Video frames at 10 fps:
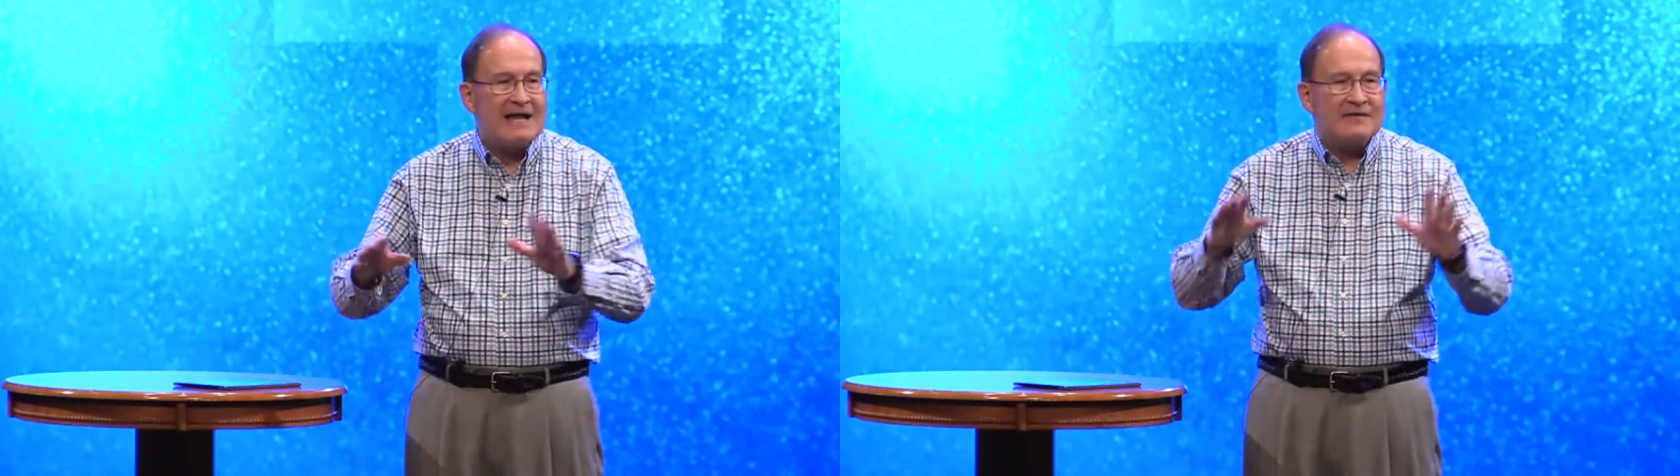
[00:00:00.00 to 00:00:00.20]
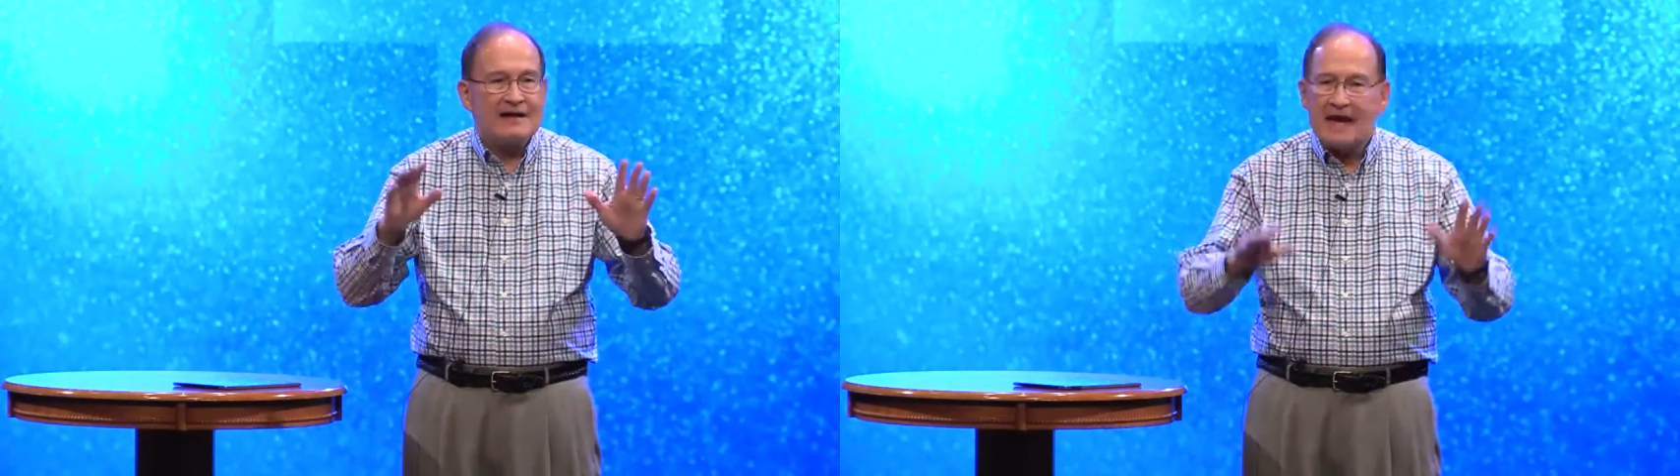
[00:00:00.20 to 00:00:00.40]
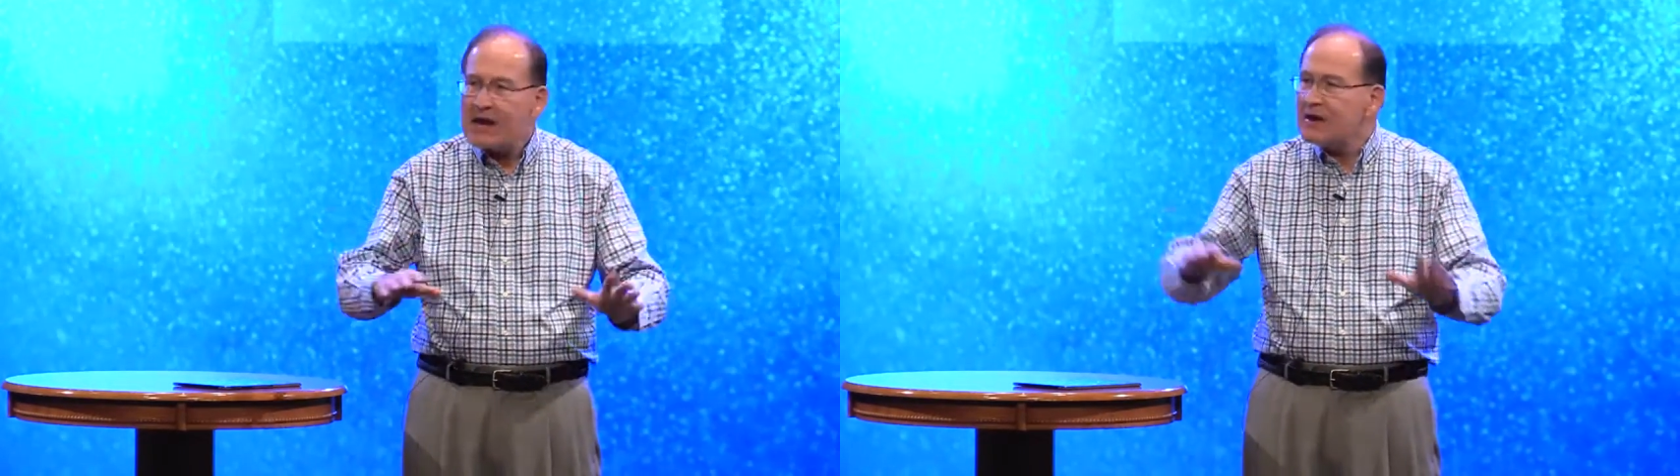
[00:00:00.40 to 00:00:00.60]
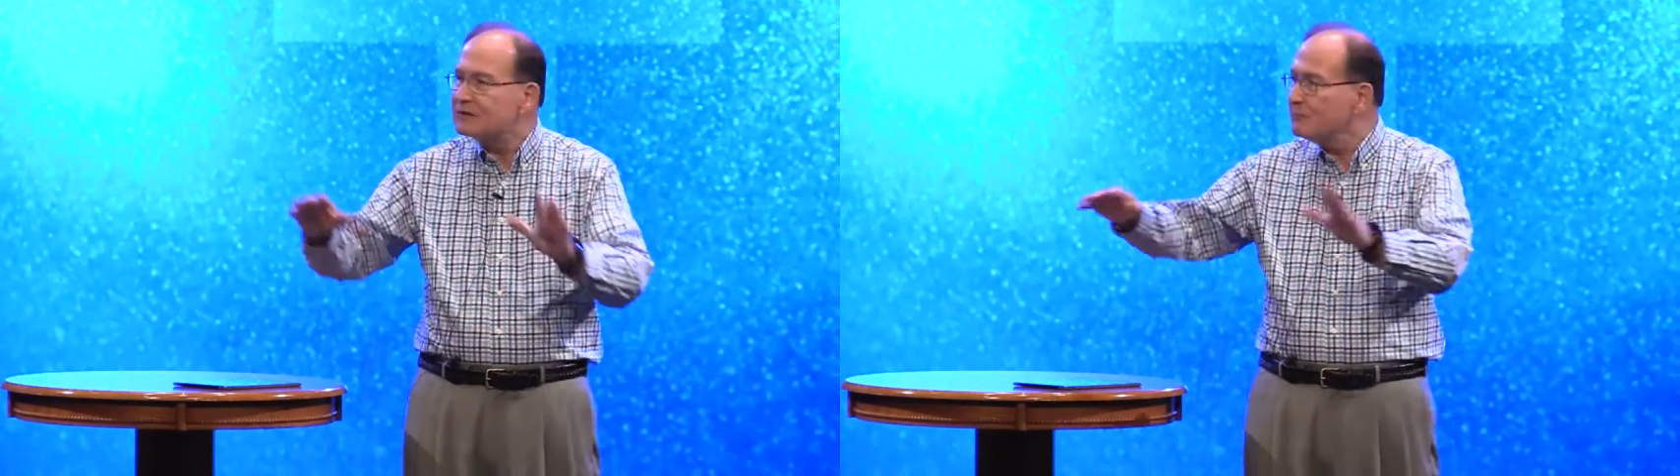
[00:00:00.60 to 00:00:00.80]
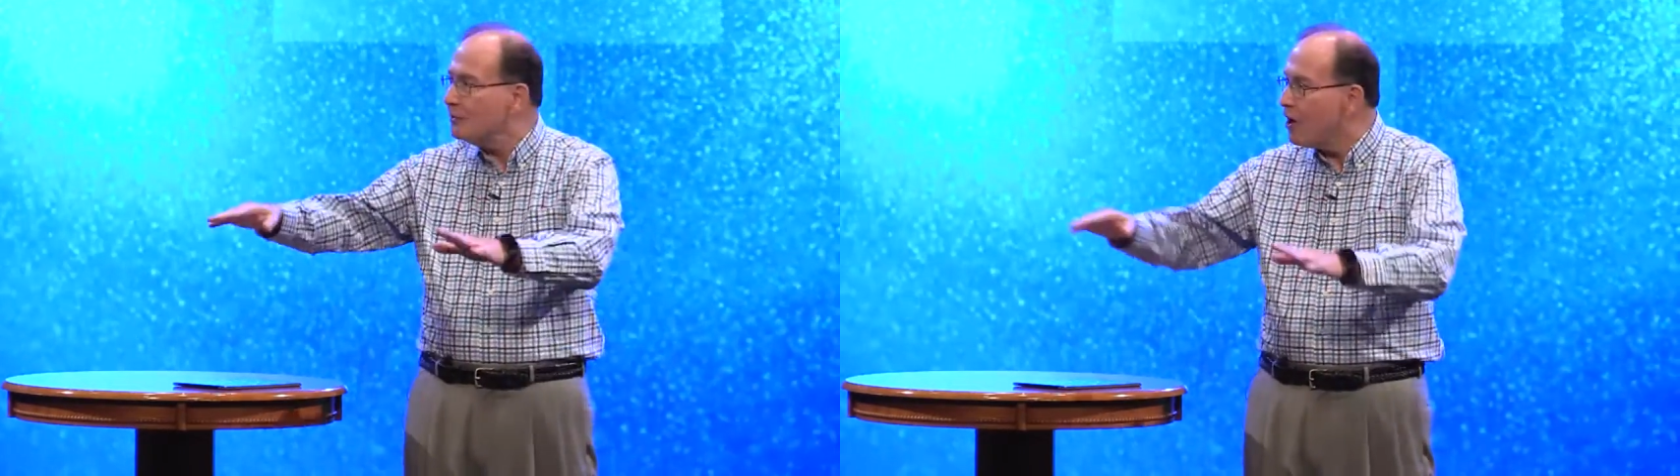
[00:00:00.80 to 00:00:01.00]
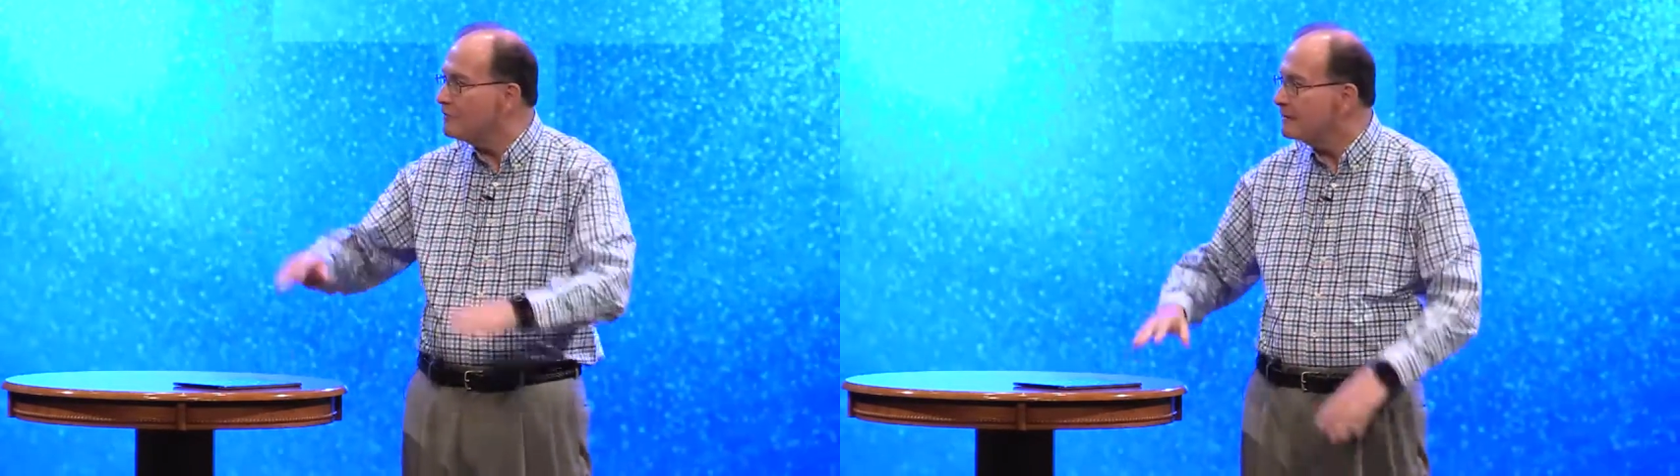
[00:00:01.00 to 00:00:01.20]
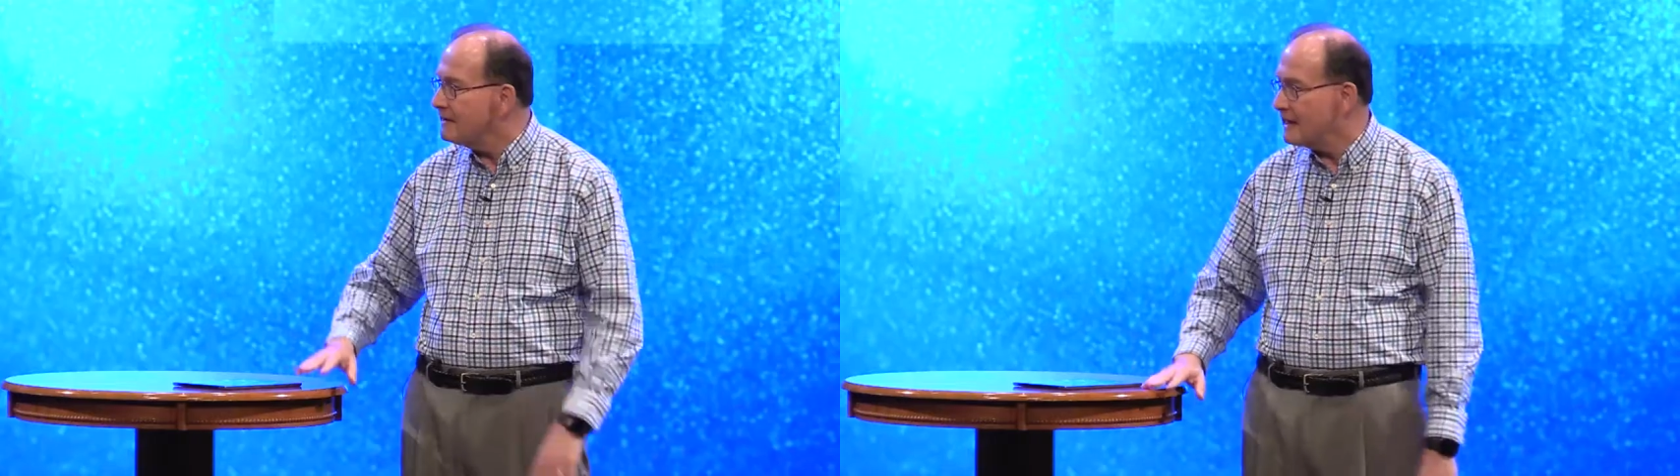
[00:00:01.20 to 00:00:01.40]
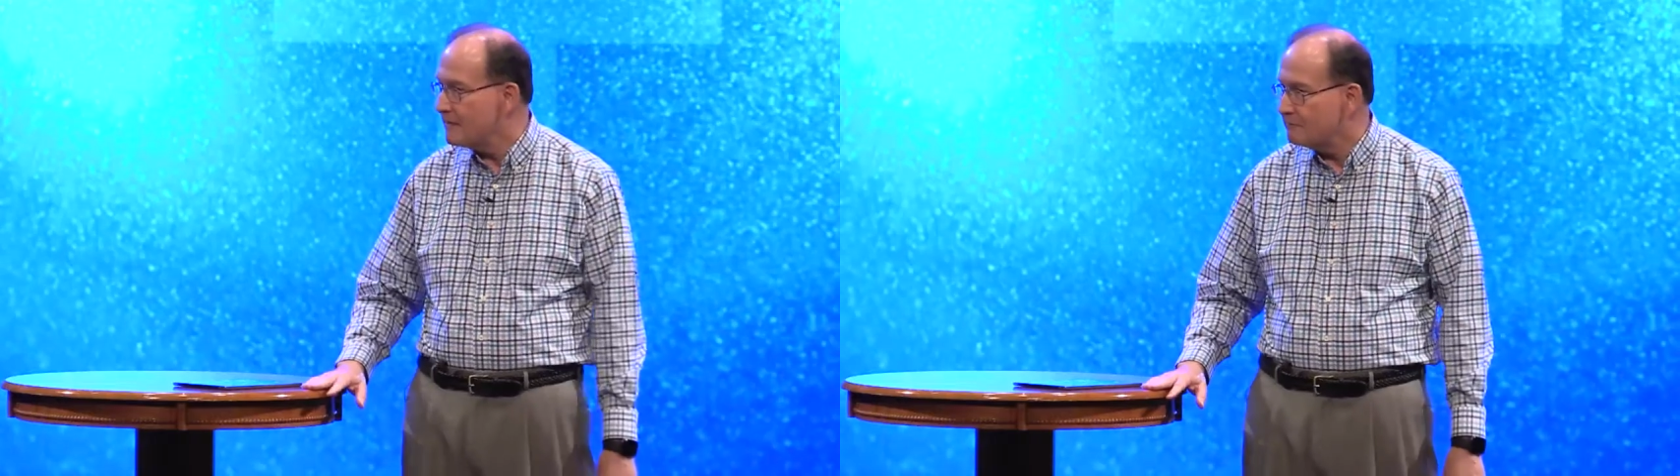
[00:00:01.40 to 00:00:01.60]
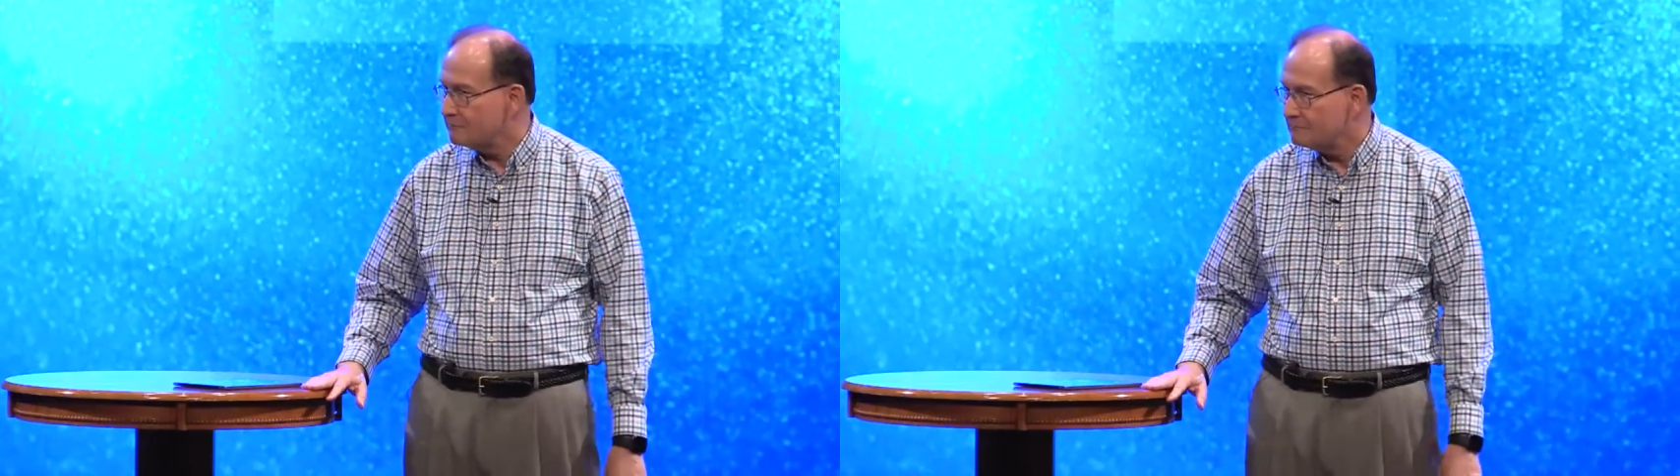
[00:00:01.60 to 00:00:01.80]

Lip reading: the inheritance would belong to them.